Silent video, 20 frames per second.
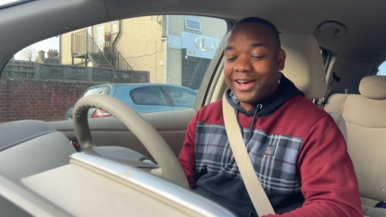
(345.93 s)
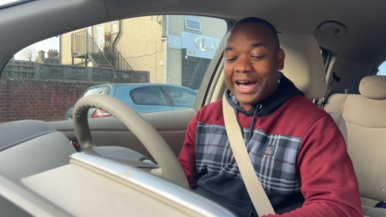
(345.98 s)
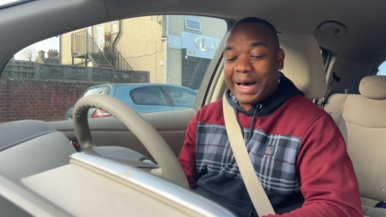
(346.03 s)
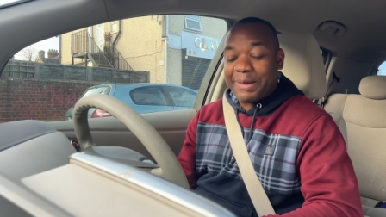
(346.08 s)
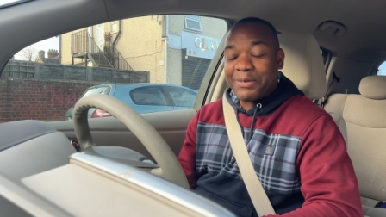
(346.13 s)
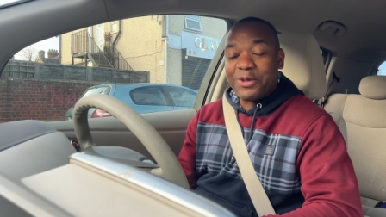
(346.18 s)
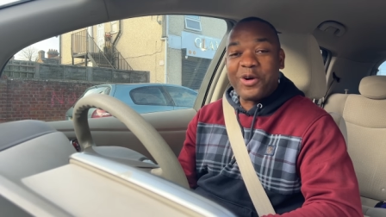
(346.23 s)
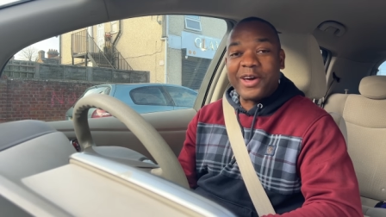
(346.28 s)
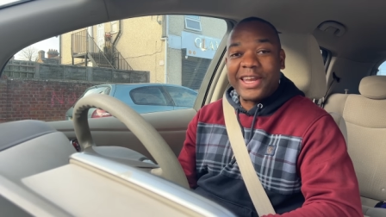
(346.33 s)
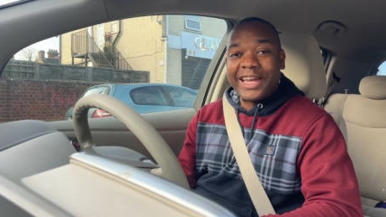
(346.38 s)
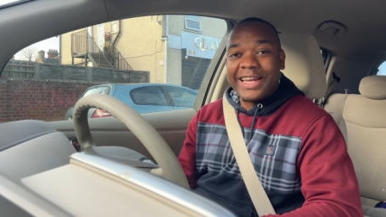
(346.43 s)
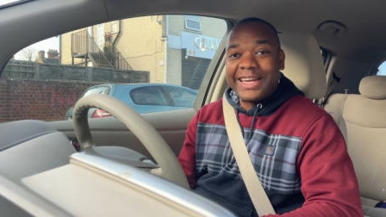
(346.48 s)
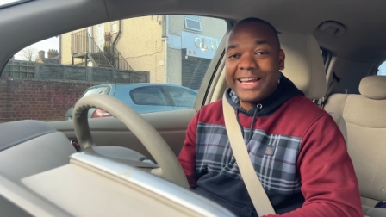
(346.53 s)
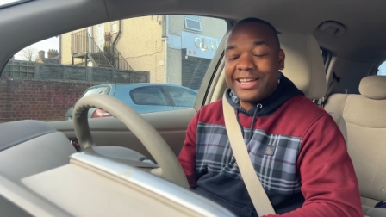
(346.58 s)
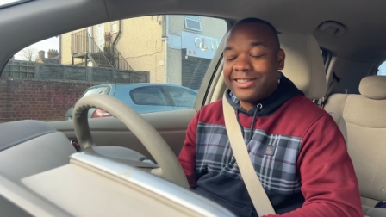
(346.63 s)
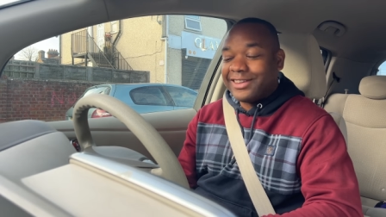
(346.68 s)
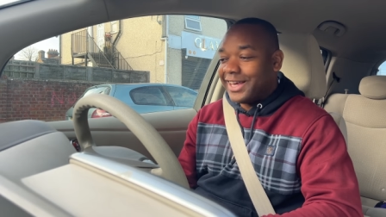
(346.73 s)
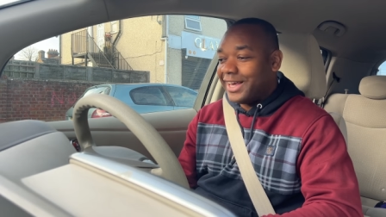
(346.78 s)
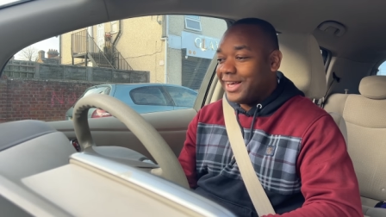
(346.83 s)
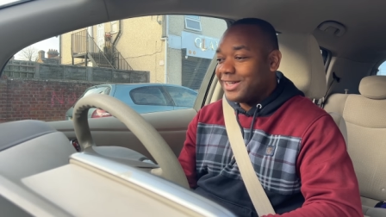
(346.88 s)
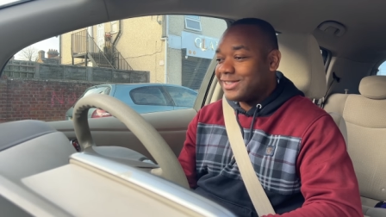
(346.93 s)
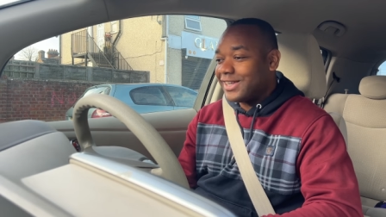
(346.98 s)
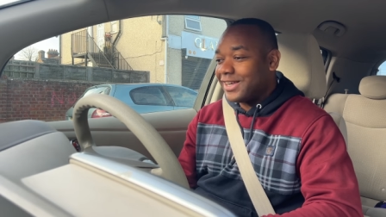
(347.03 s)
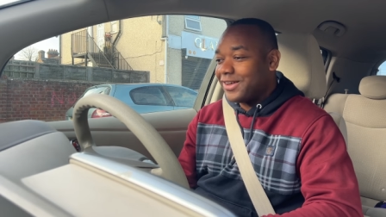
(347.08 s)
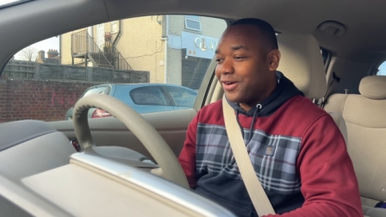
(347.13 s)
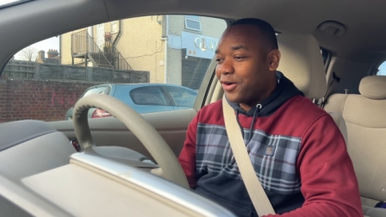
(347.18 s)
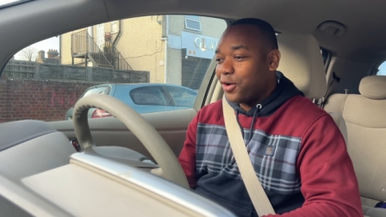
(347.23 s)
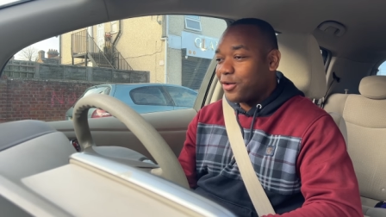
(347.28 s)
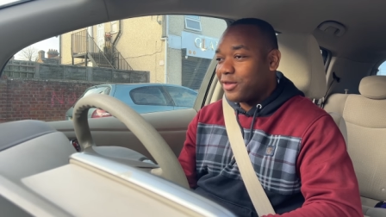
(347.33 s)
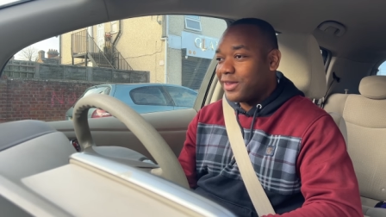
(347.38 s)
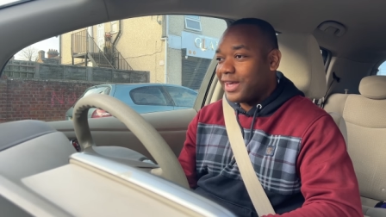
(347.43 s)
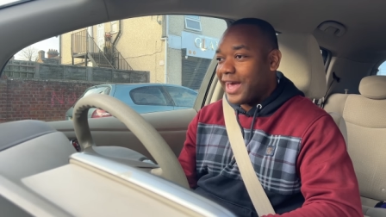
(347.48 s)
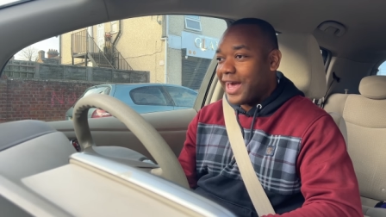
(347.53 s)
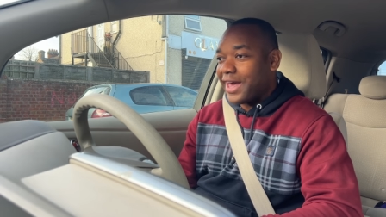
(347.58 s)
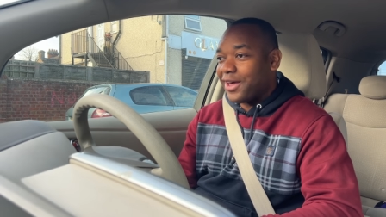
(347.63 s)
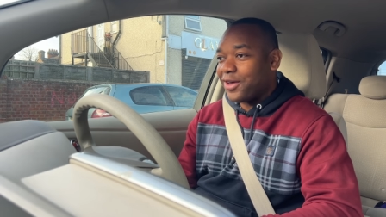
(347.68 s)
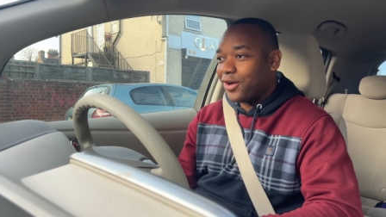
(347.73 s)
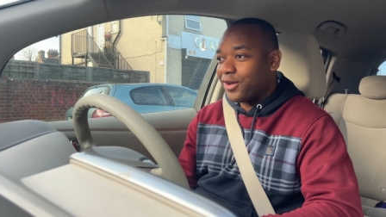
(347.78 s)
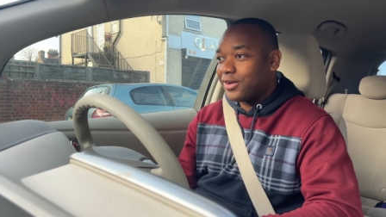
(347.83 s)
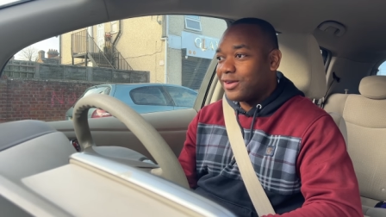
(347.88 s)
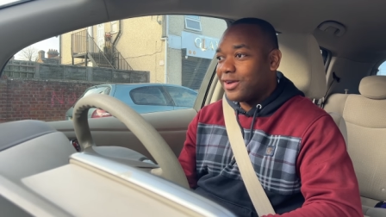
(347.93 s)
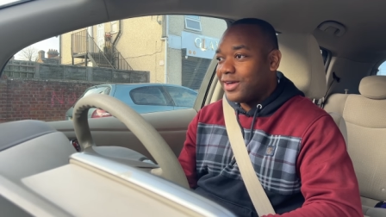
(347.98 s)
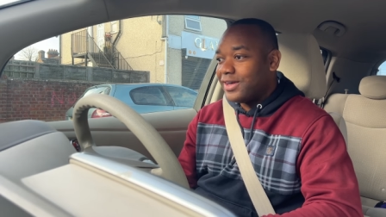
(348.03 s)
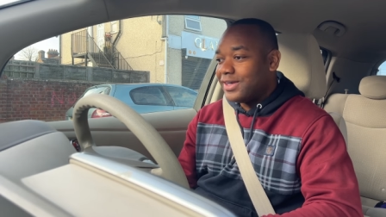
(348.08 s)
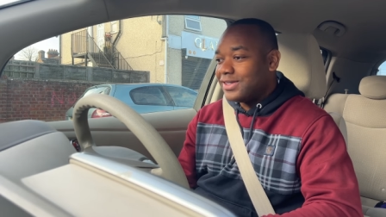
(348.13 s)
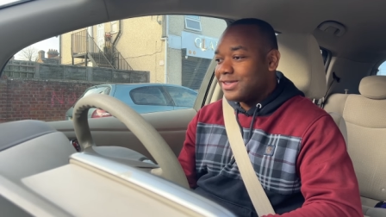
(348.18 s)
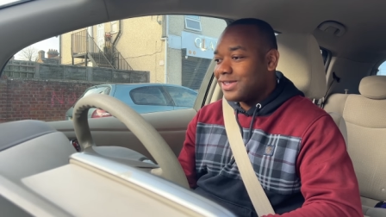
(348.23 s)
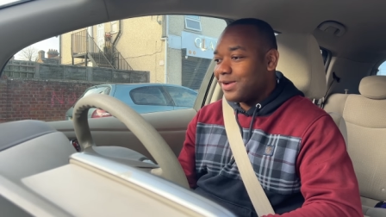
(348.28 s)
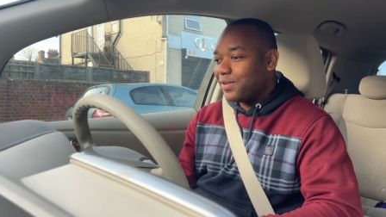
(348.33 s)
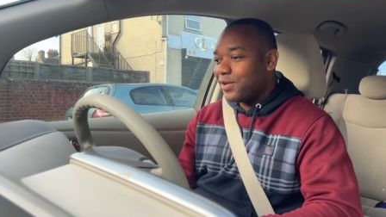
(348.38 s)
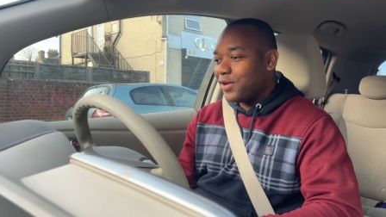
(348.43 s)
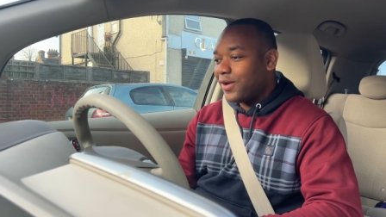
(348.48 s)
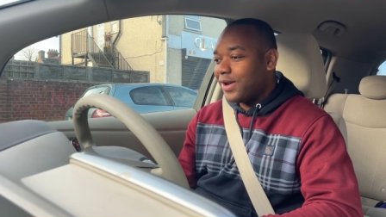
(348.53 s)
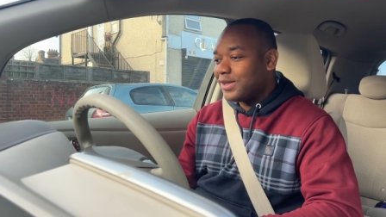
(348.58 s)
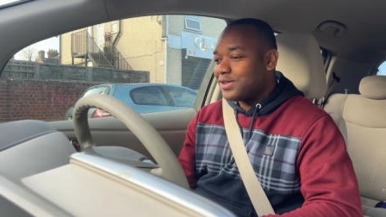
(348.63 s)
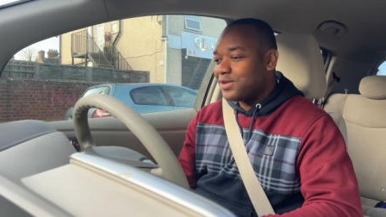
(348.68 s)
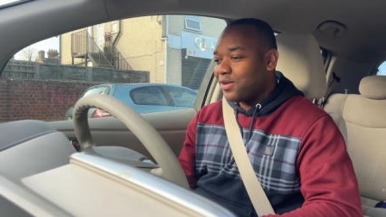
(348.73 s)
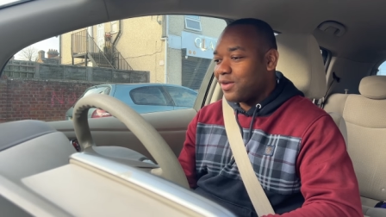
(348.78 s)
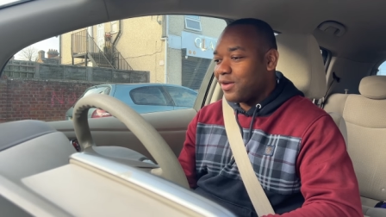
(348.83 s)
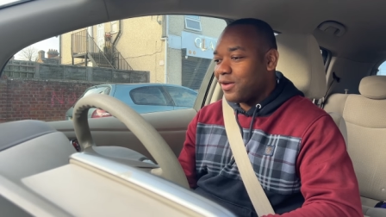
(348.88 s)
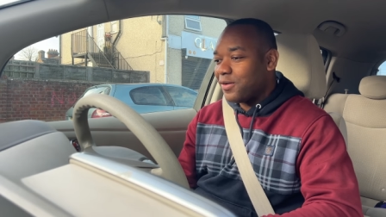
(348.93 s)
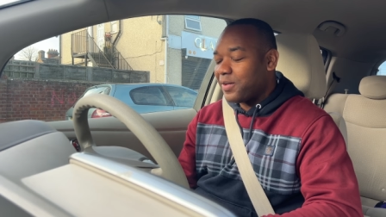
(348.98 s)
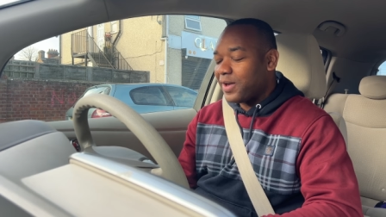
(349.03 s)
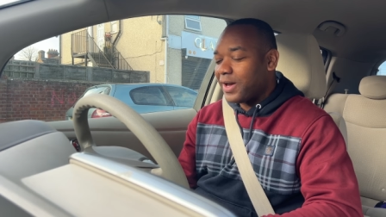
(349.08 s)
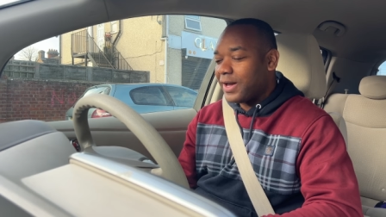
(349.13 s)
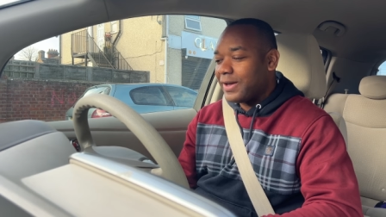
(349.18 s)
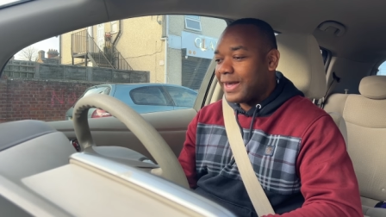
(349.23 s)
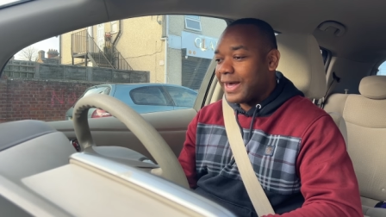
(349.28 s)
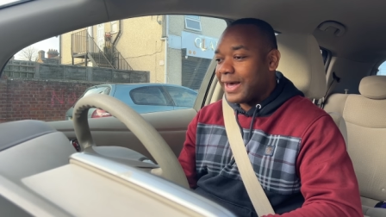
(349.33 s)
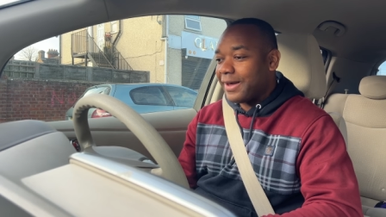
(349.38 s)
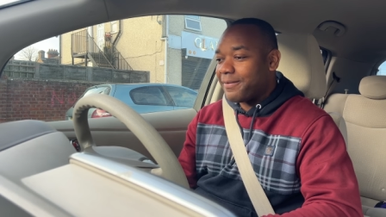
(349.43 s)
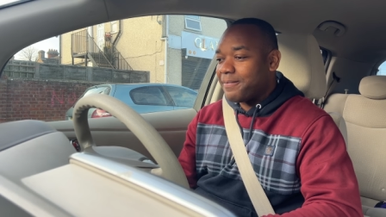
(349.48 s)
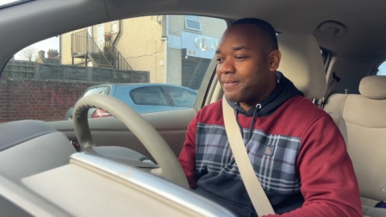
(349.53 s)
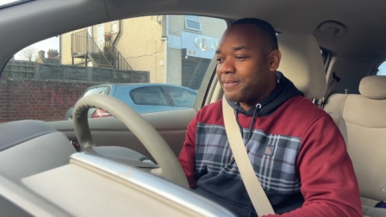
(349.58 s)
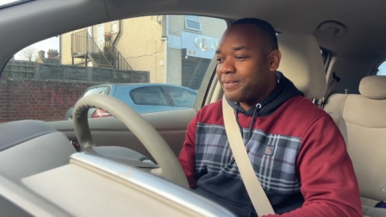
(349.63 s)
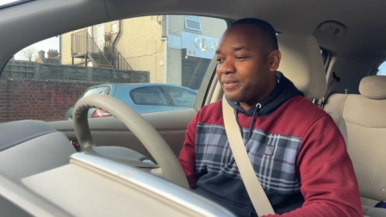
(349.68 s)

I'm not going to need the heating or the aircon, to be honest with you. But yeah,